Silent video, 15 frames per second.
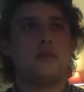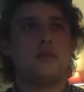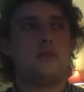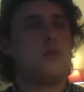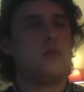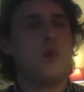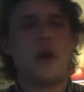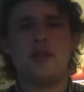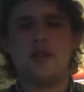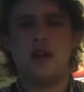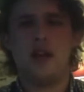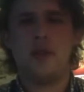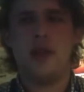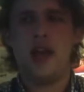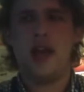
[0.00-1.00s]
What else did I
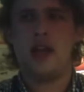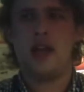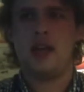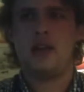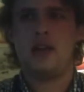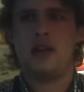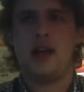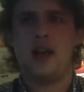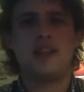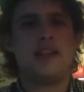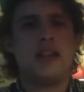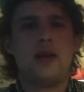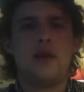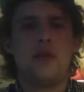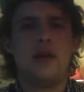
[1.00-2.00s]
play? I sat
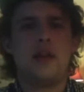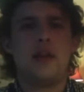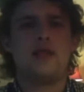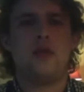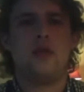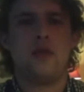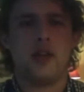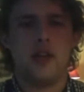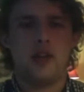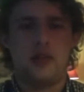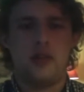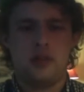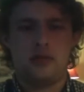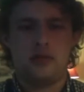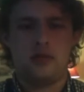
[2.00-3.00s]
down with the PS4. You know,
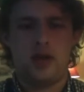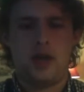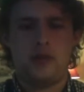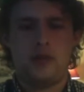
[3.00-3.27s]
look, I